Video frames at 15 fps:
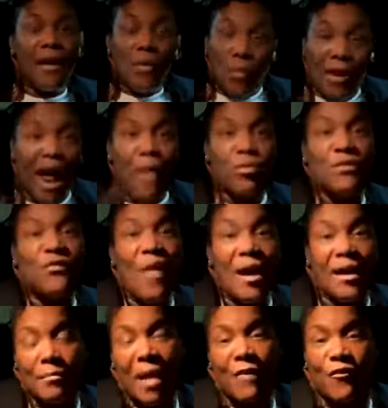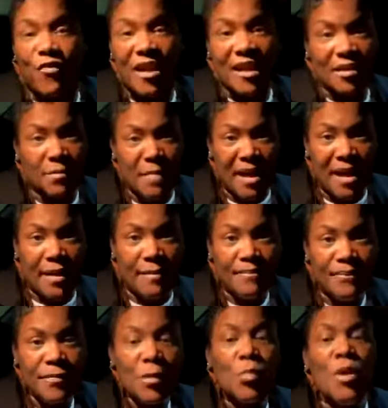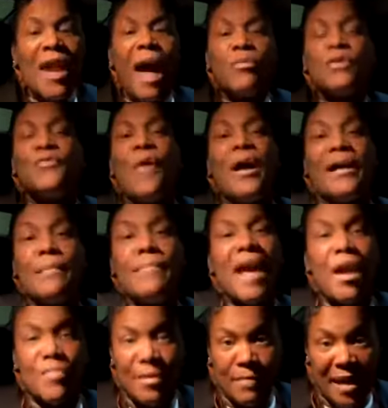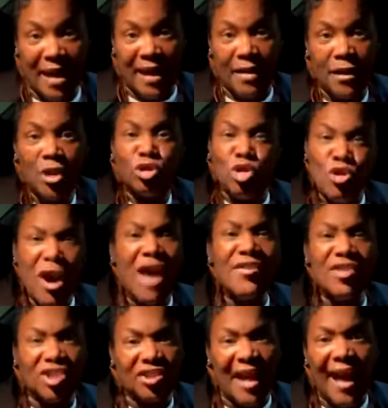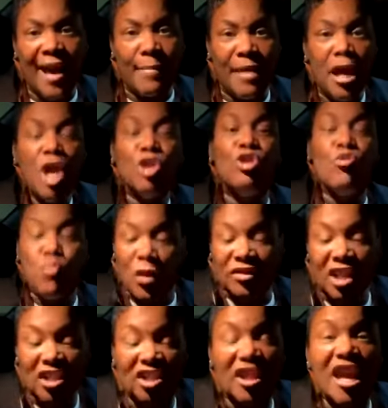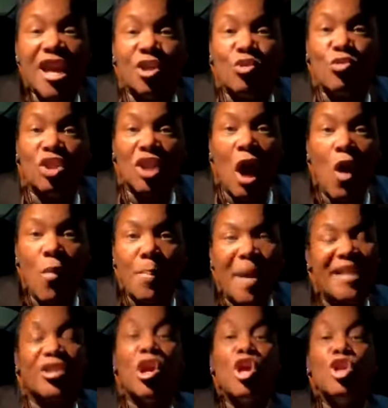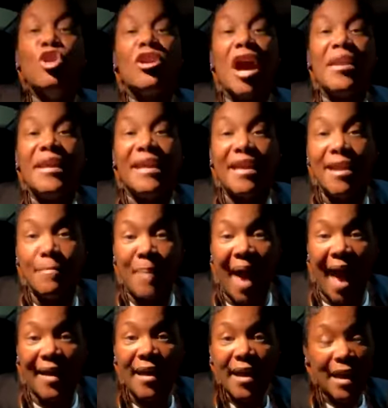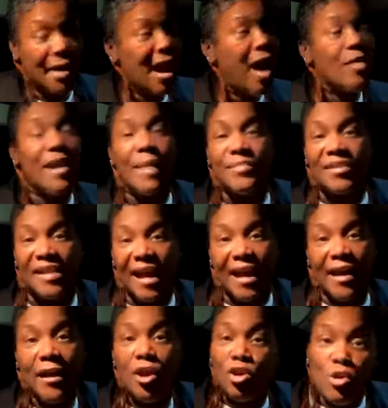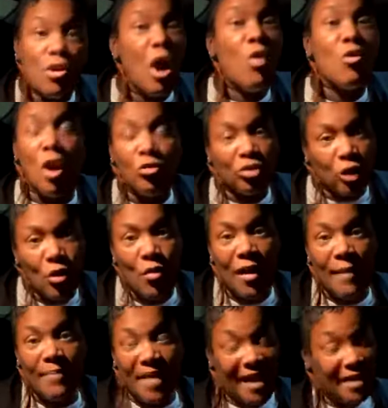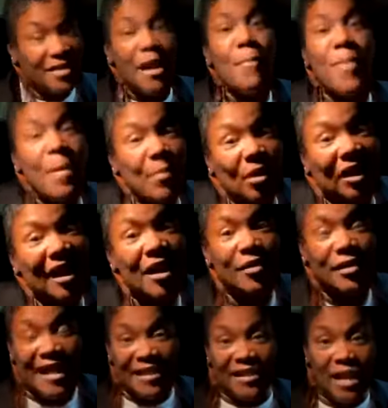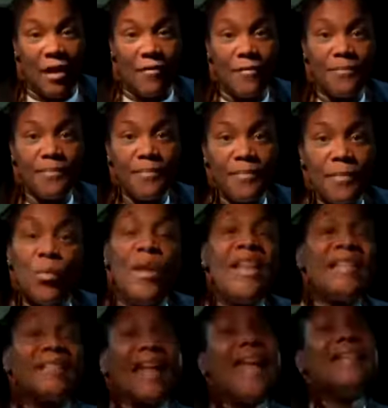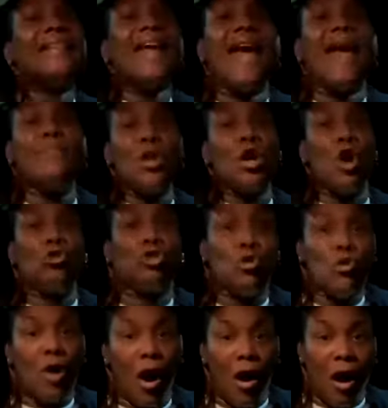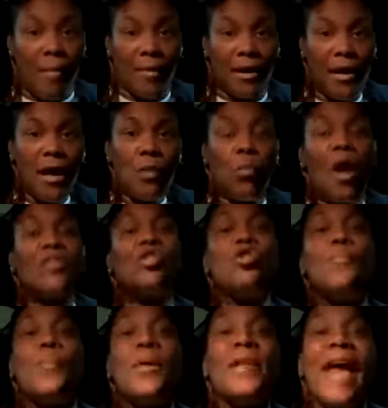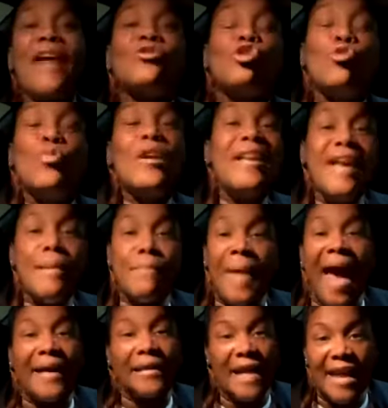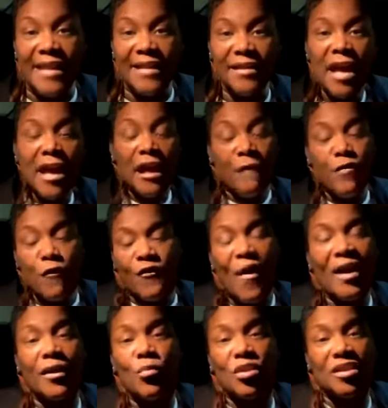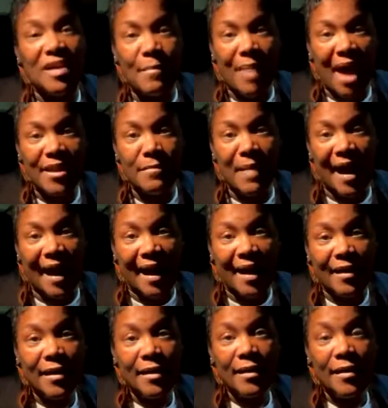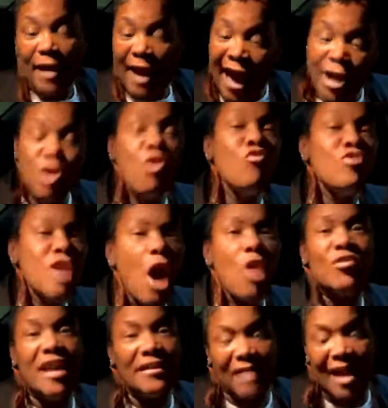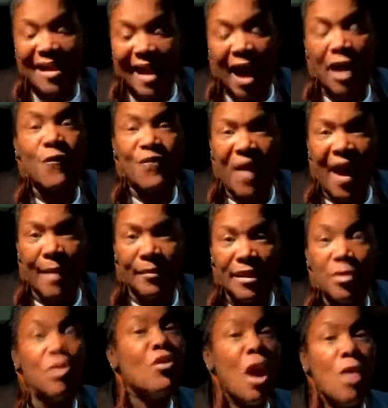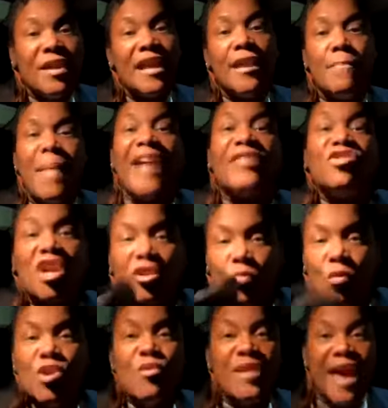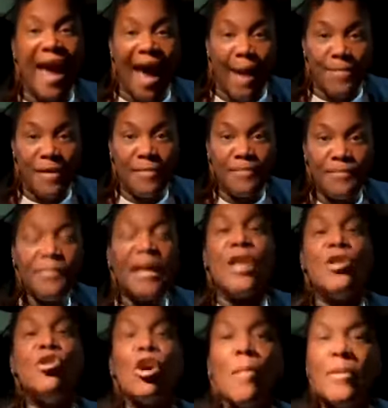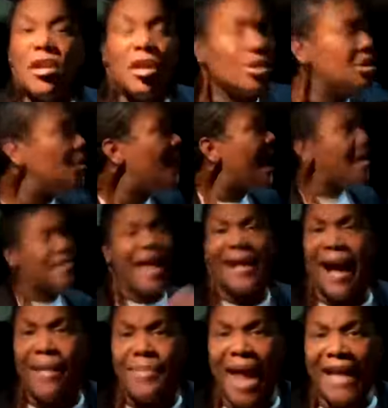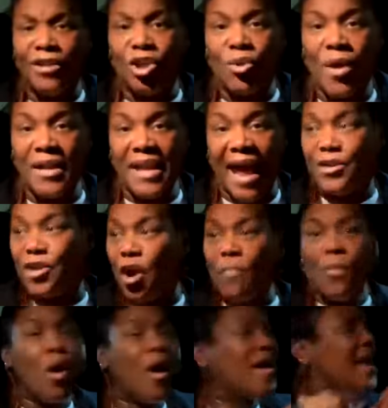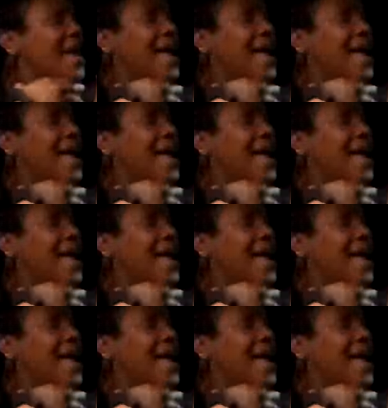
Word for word: when I was fucking my friends' men, when I was fucking married men. Do you understand me? You with the seed you sold, bitch, you're gonna get it back. And all I'm saying, you're gonna go through it. And some people kill themselves. Mm-hmm. When it's their time to go through karma, what you put out, you will get back, ladies. If you fucking with somebody, man, and you know that they got a family, you're gonna get it back just when you get happy. Mm. And you're gonna be mm-hmm. looking around like, I'm mm. not mm-hmm. doing that no more.